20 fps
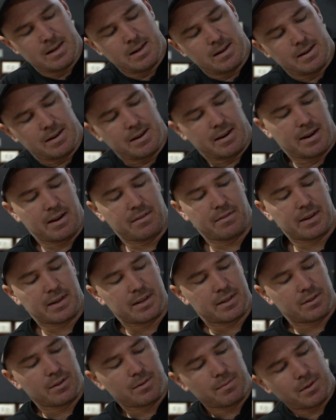I don't have any
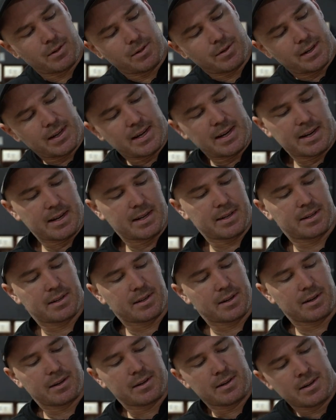super glue here,
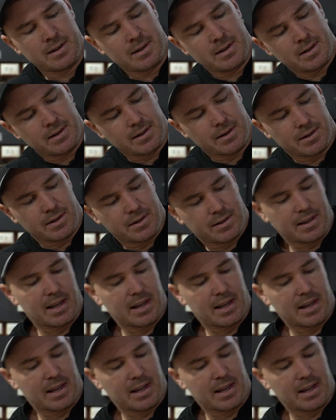so I'm gonna do